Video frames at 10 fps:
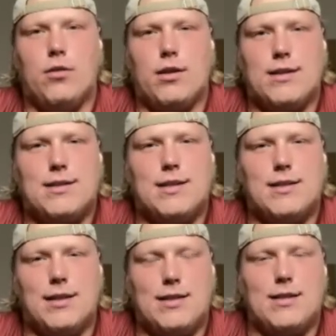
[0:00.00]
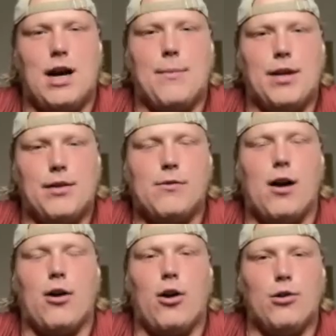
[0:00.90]
consistently dominant
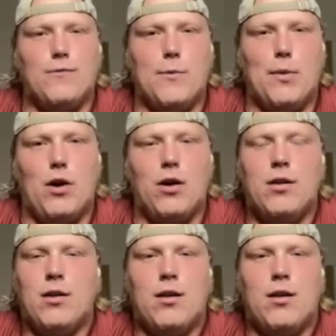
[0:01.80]
throughout college football.